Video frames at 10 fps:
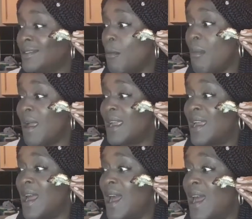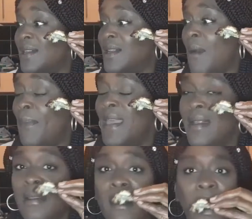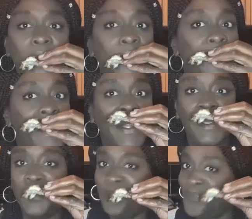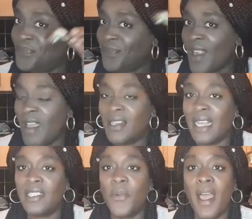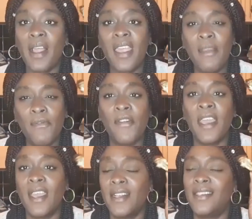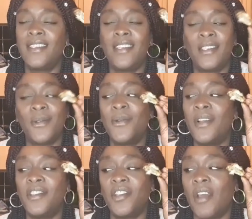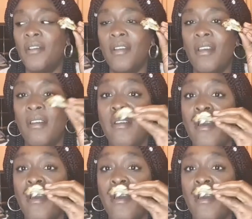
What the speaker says: My God, I mean, that's why I keep thinking this is all a joke.